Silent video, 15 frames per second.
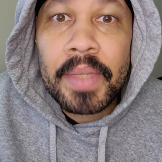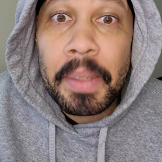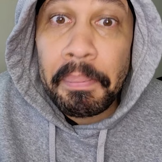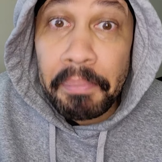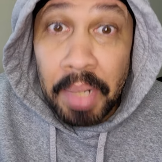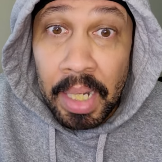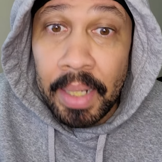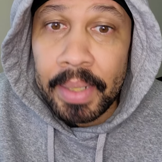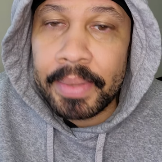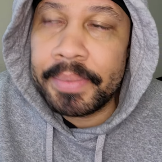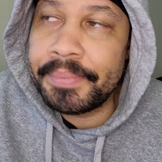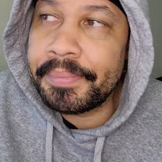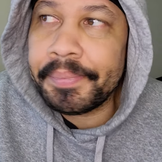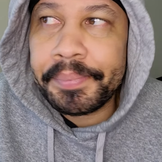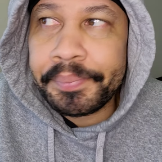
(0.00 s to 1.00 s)
but
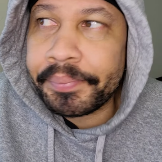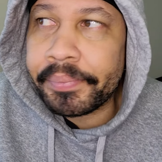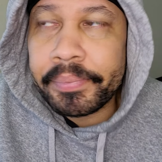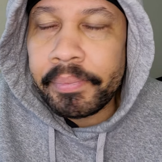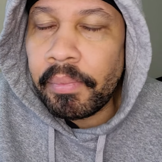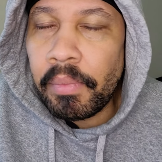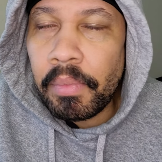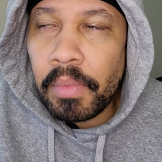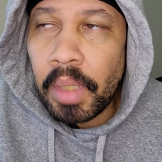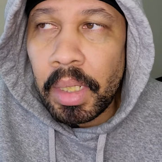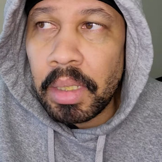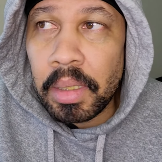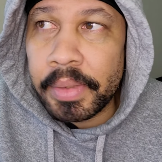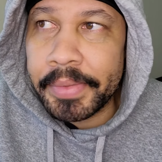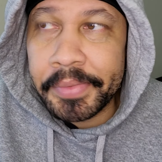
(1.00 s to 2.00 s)

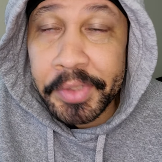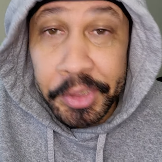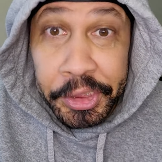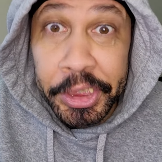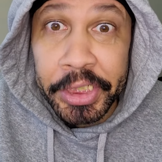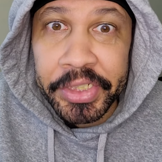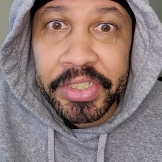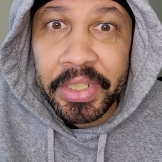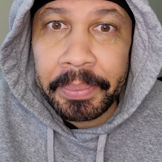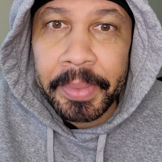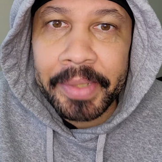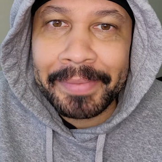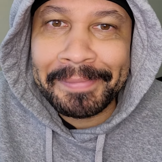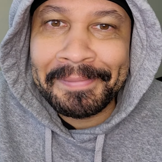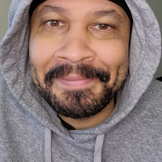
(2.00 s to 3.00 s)
she does something.